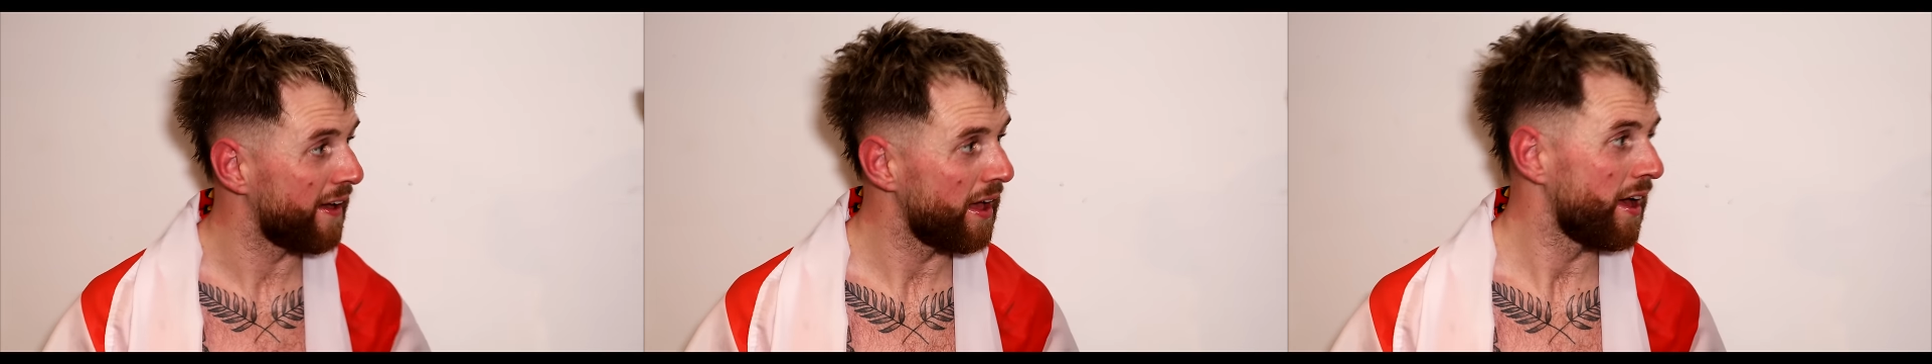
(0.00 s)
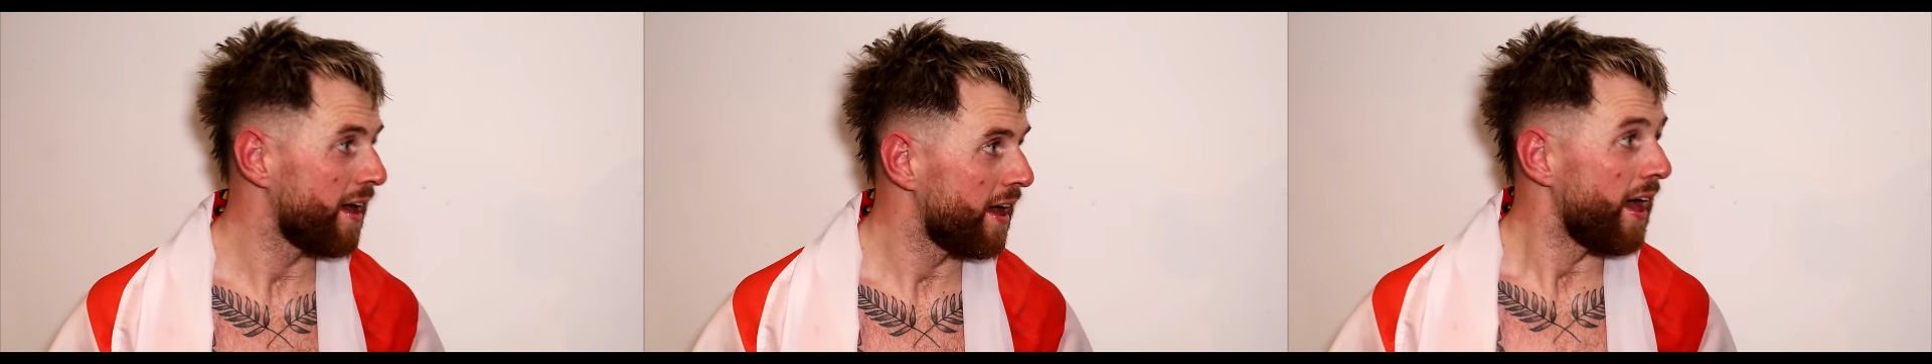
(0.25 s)

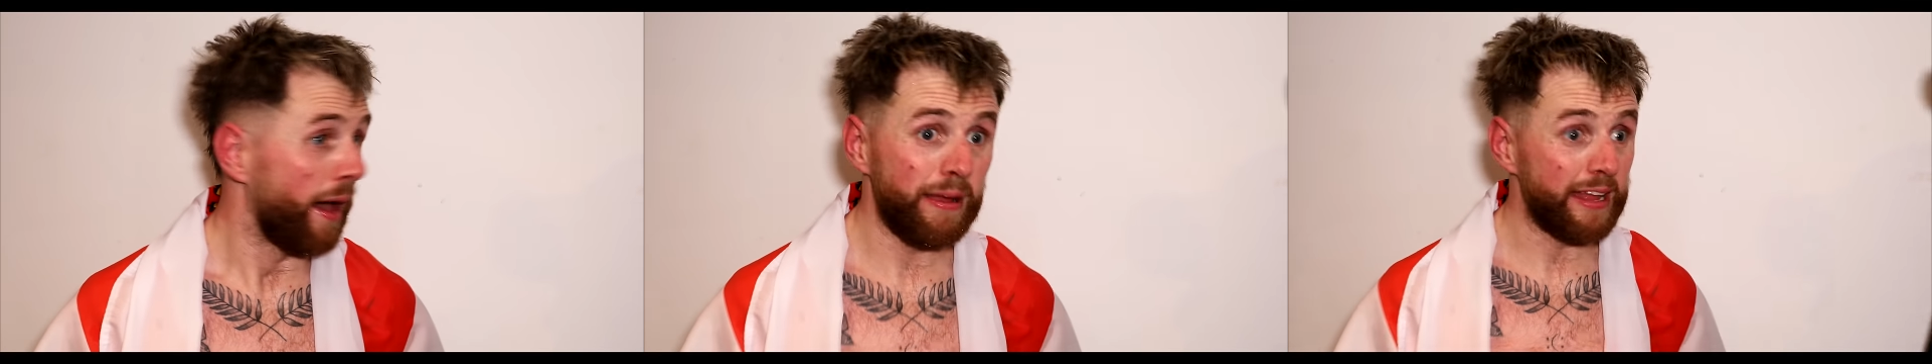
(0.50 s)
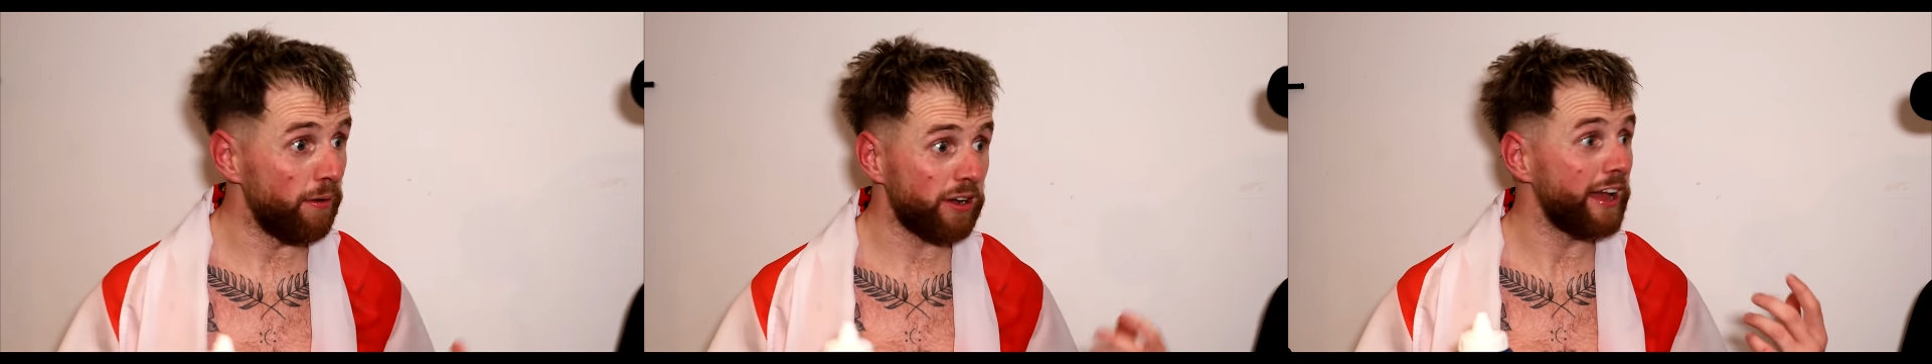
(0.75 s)
I
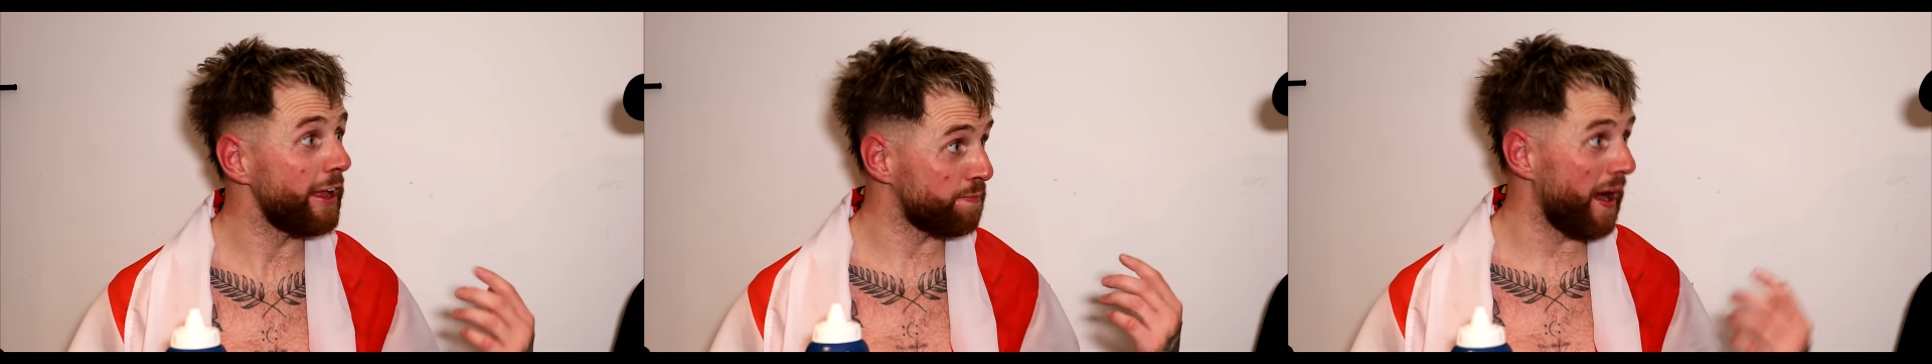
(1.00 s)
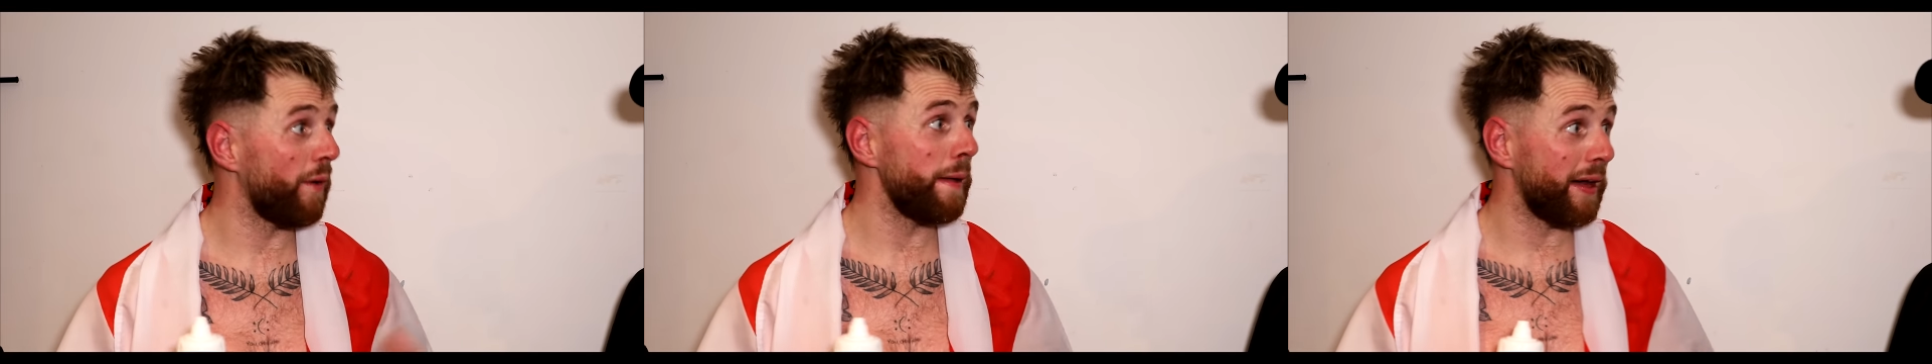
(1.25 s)
mean, he's
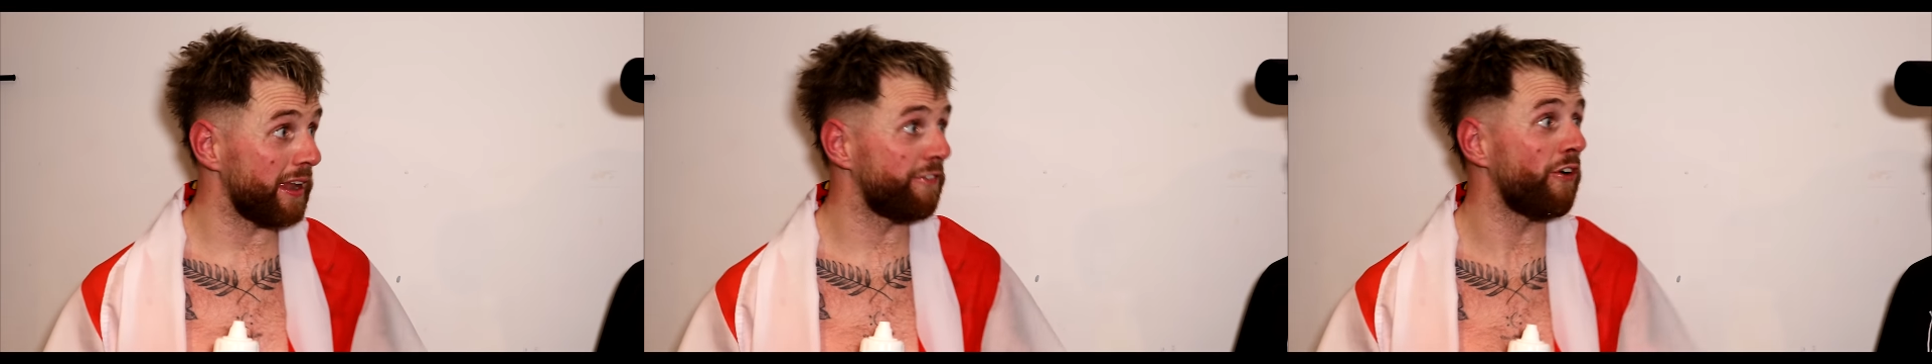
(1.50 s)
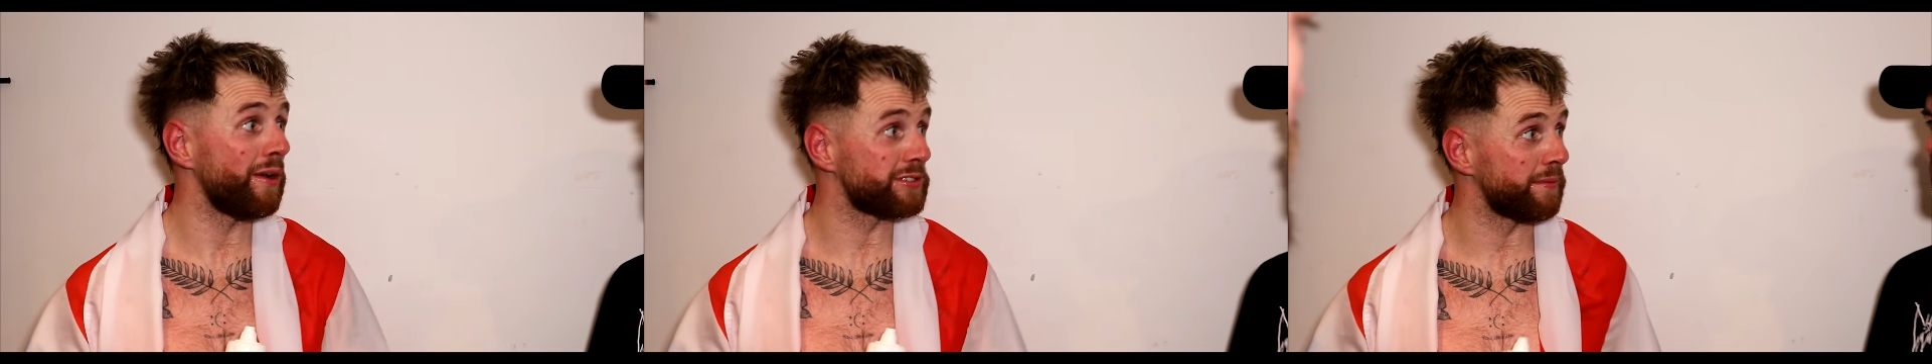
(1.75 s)
way better than I
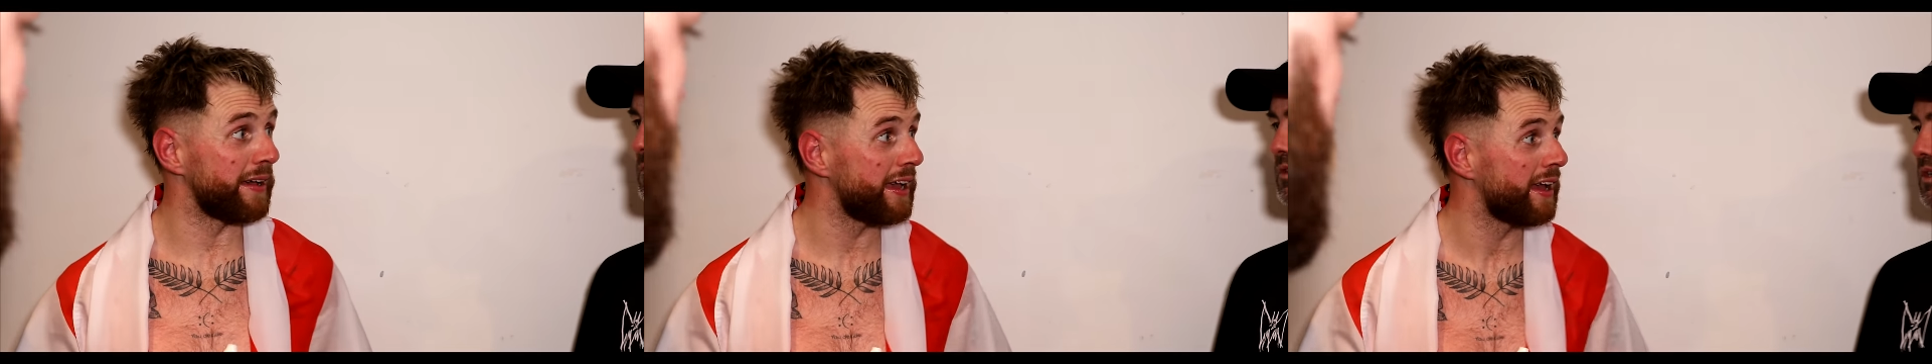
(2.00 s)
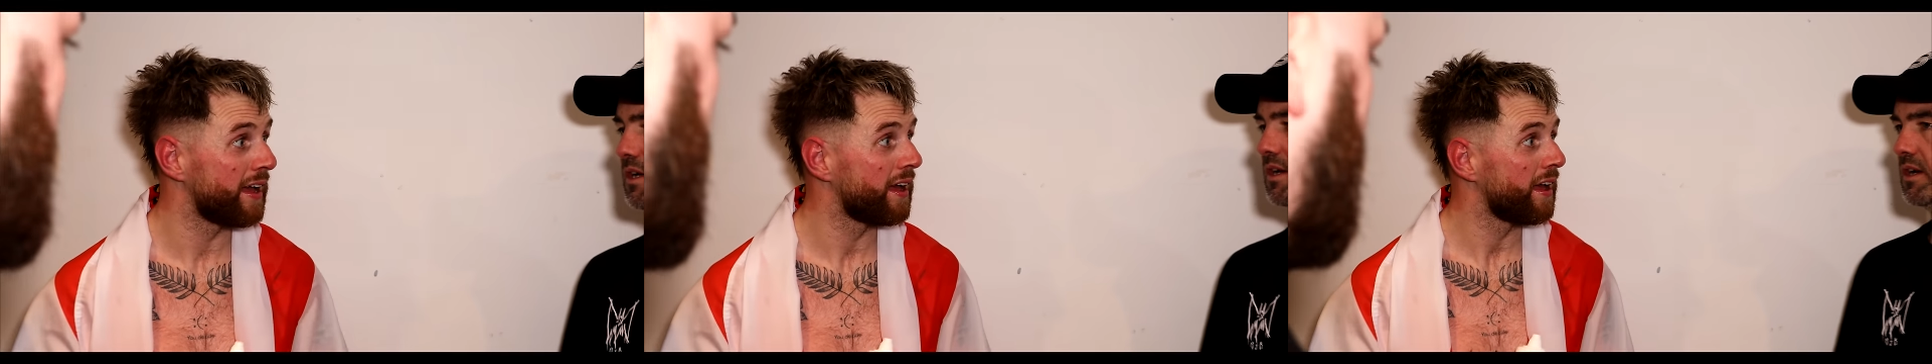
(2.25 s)
thought he was going
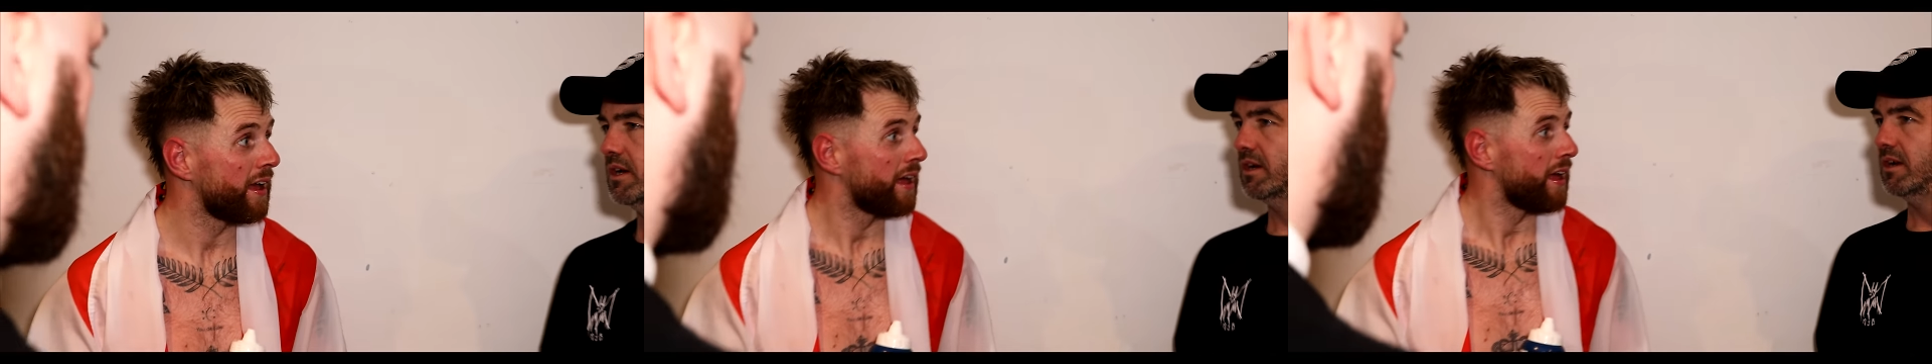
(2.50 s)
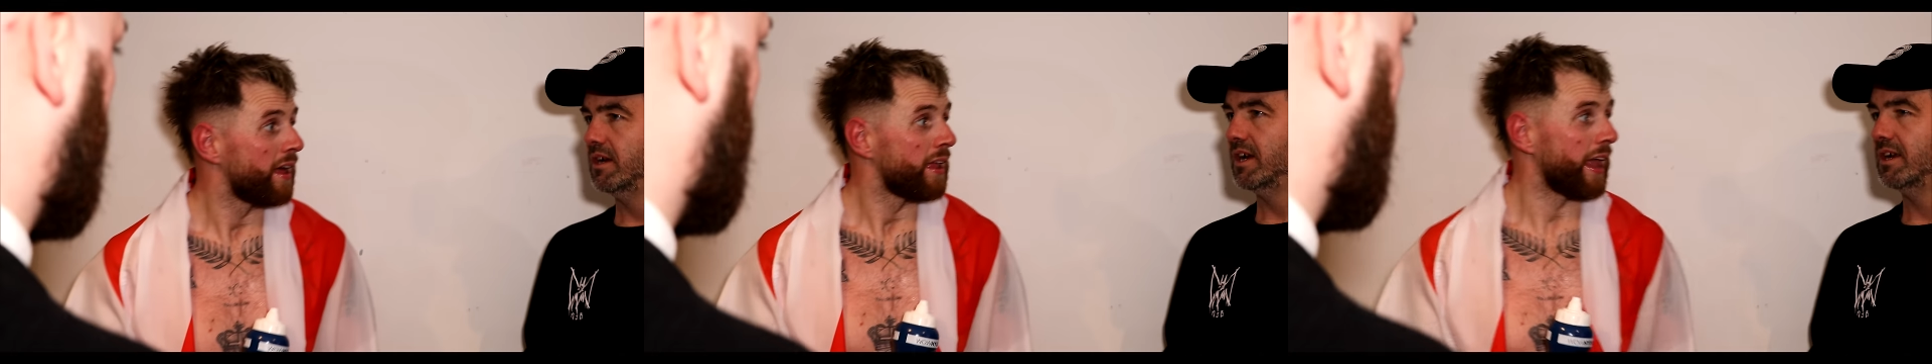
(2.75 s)
to be.
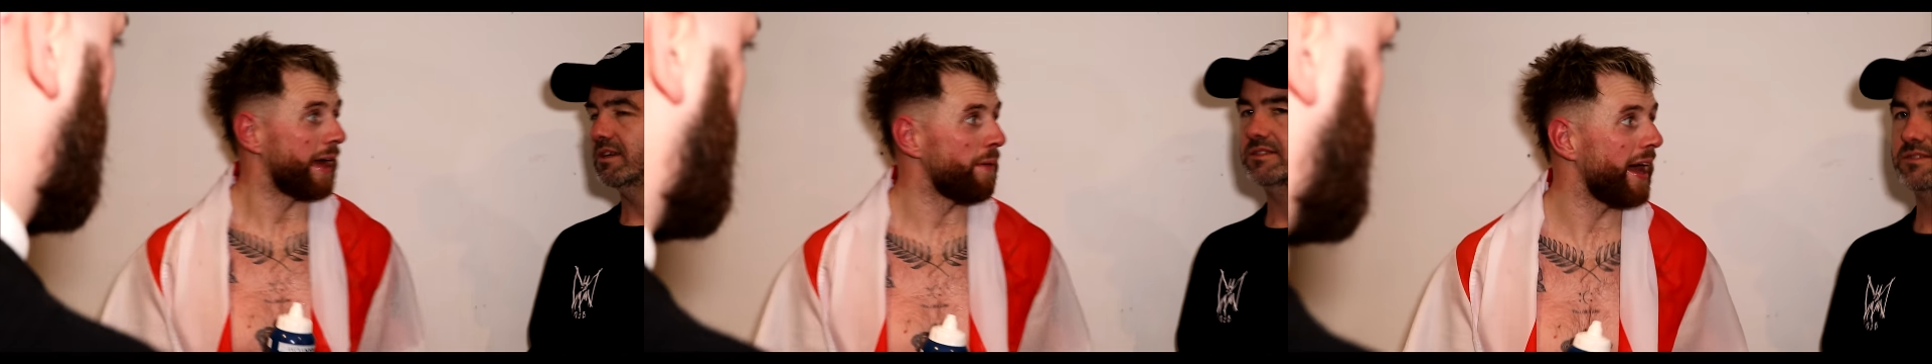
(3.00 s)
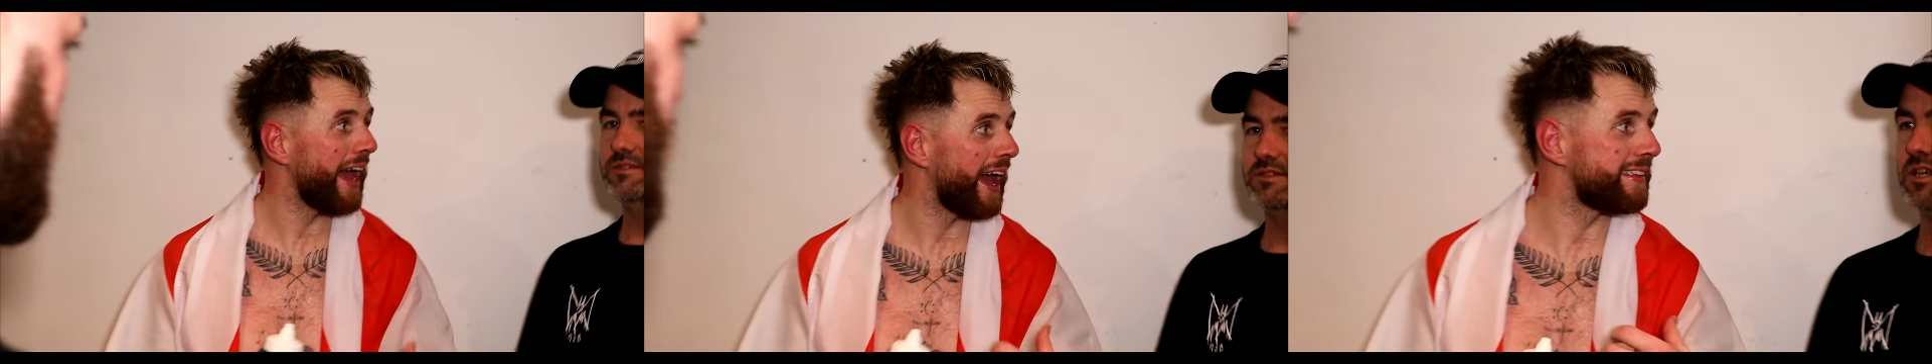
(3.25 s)
But in
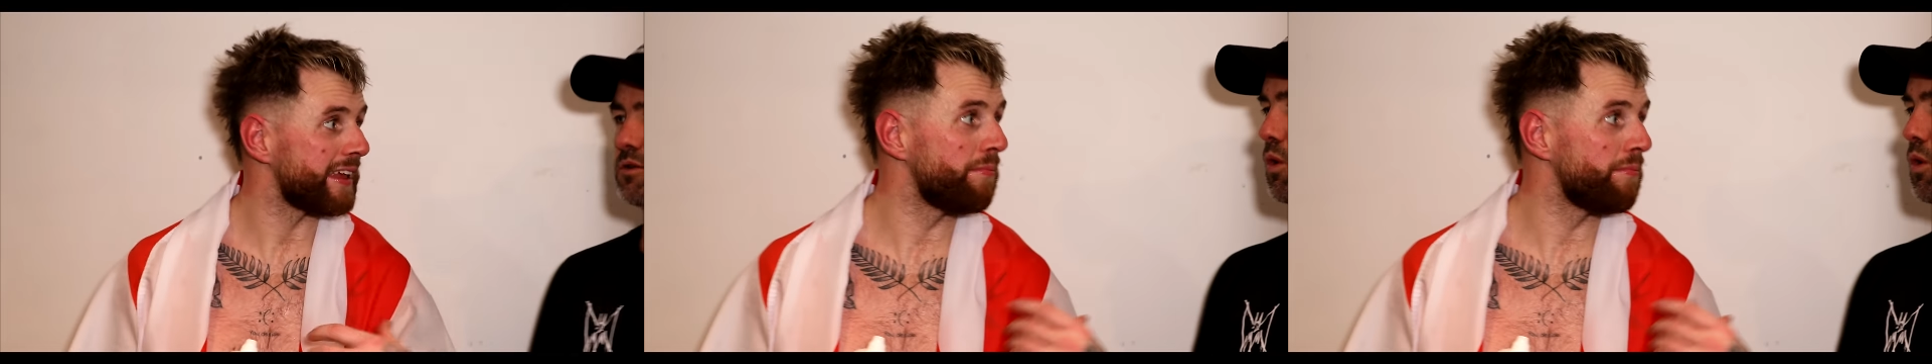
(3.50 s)
my head.